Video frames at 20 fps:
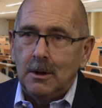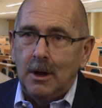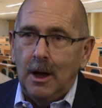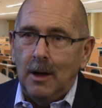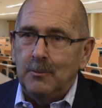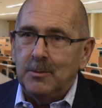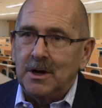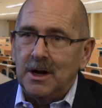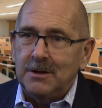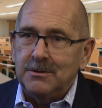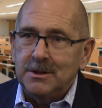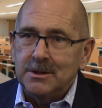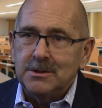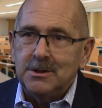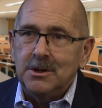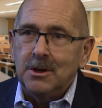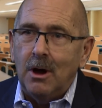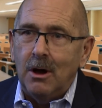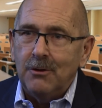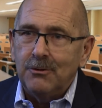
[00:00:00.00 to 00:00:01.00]
But I
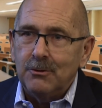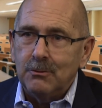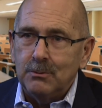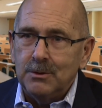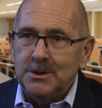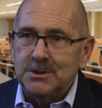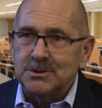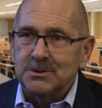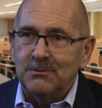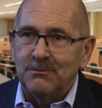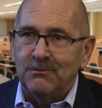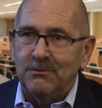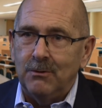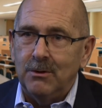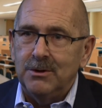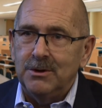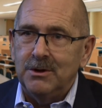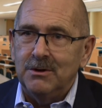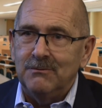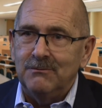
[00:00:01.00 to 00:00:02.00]
think the other reason
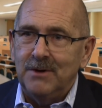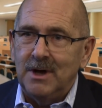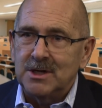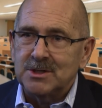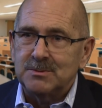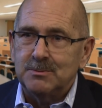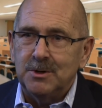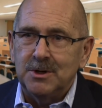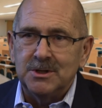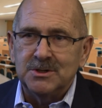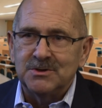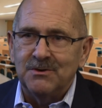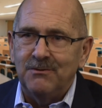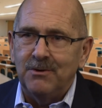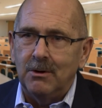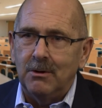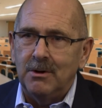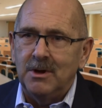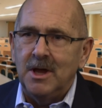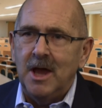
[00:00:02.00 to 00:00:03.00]
for the investment is a
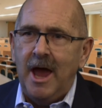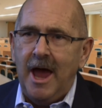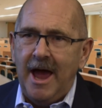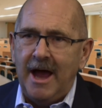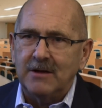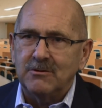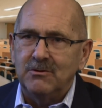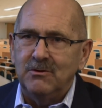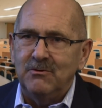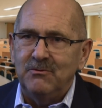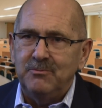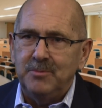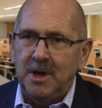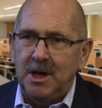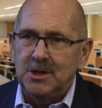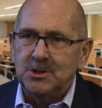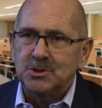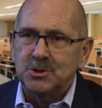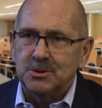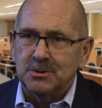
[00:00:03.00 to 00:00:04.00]
very active
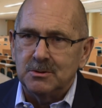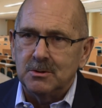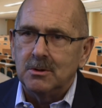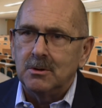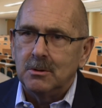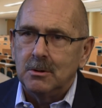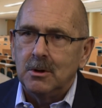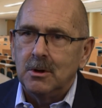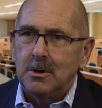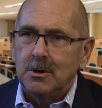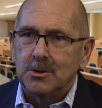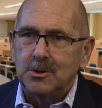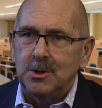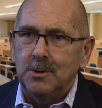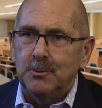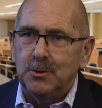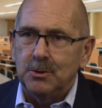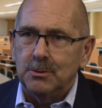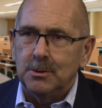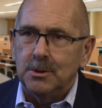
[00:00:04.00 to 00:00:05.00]
patient
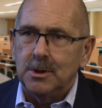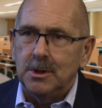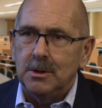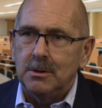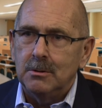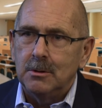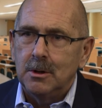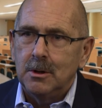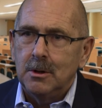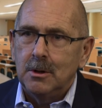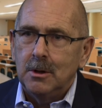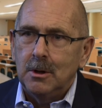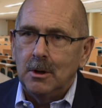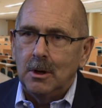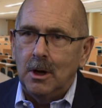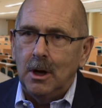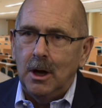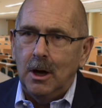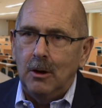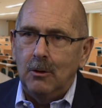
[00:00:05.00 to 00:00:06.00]
community
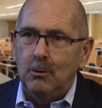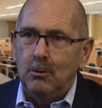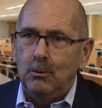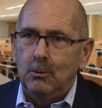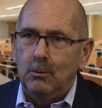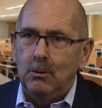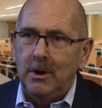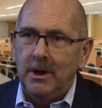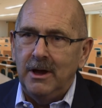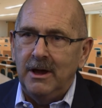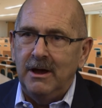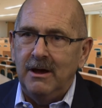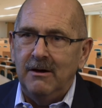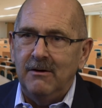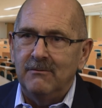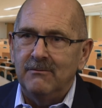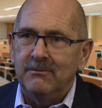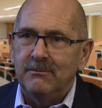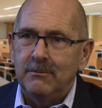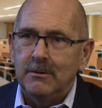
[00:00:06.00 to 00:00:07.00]
who
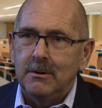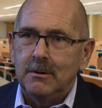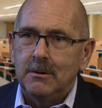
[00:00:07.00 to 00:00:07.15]
have